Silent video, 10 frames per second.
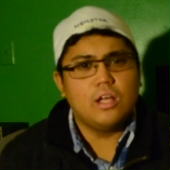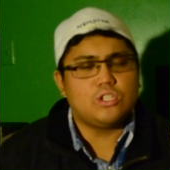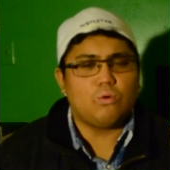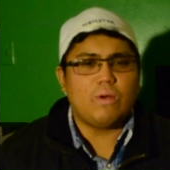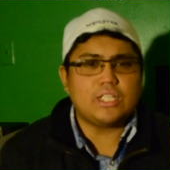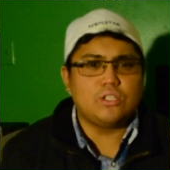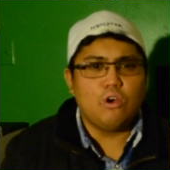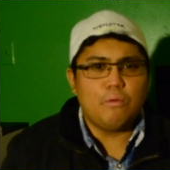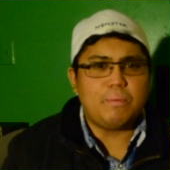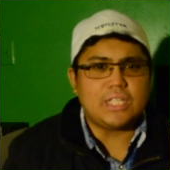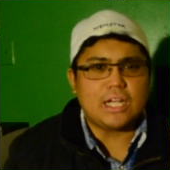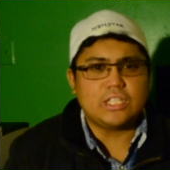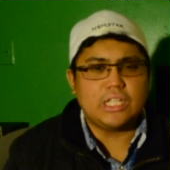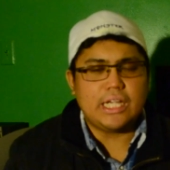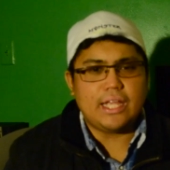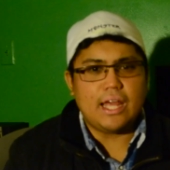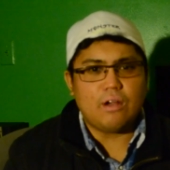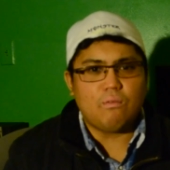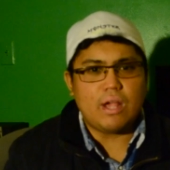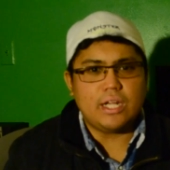So Rick's group is actually
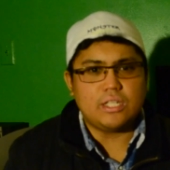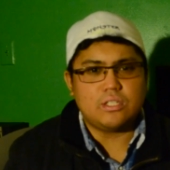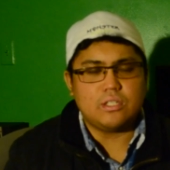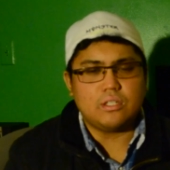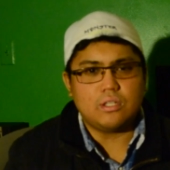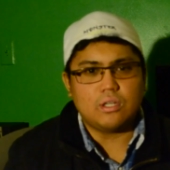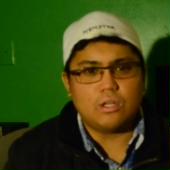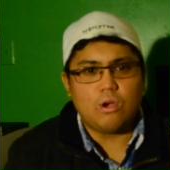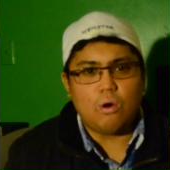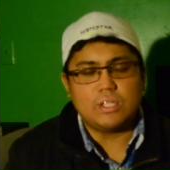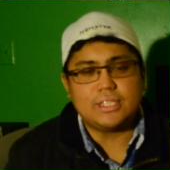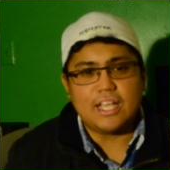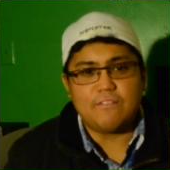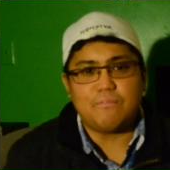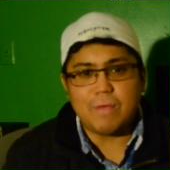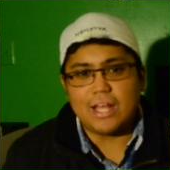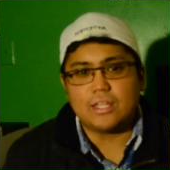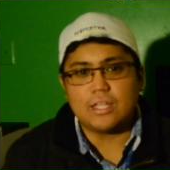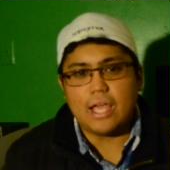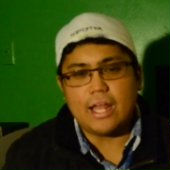getting ready to go and save Beth
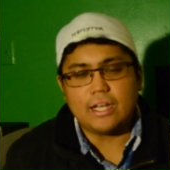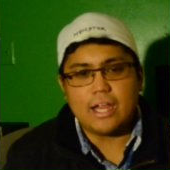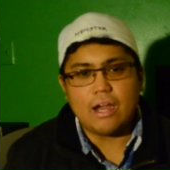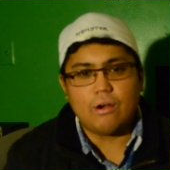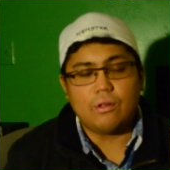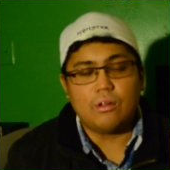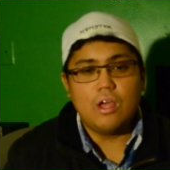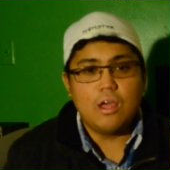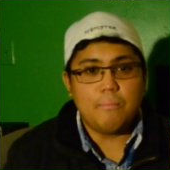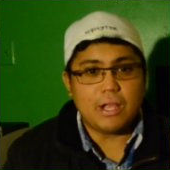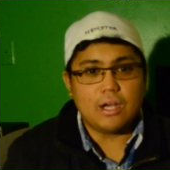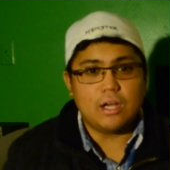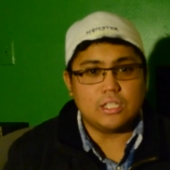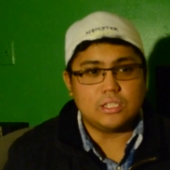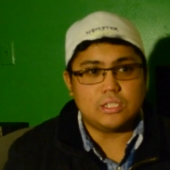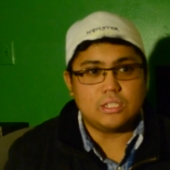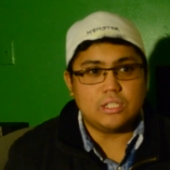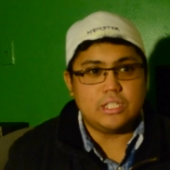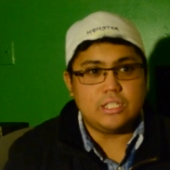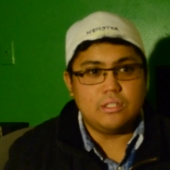and Carol, because
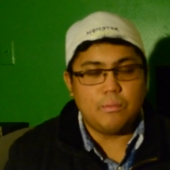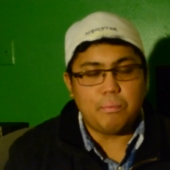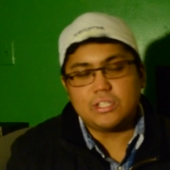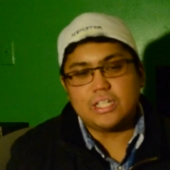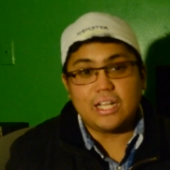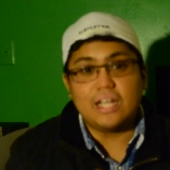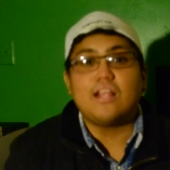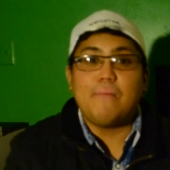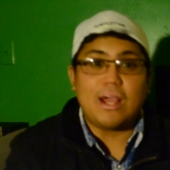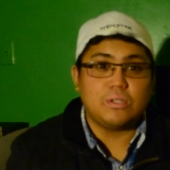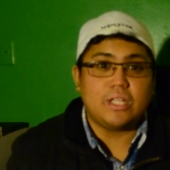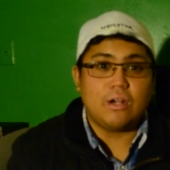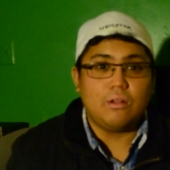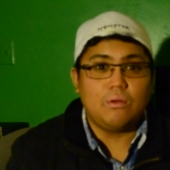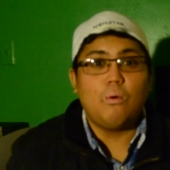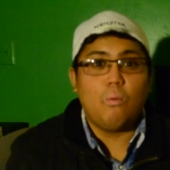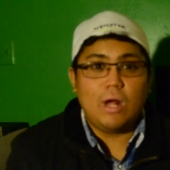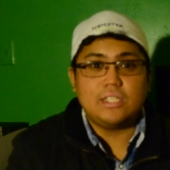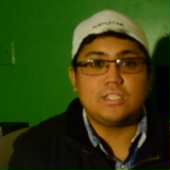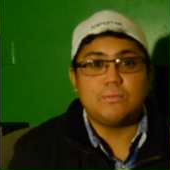the person that did come back with Daryl
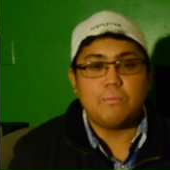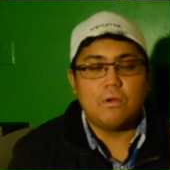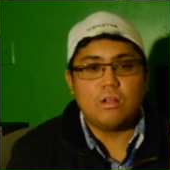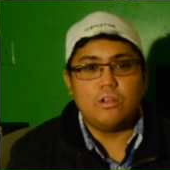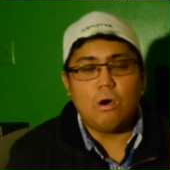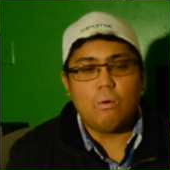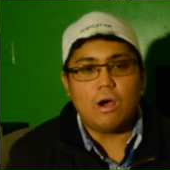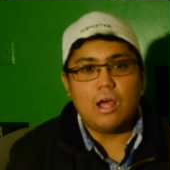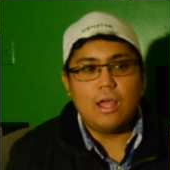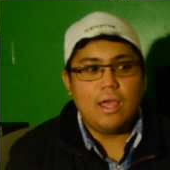was Noah.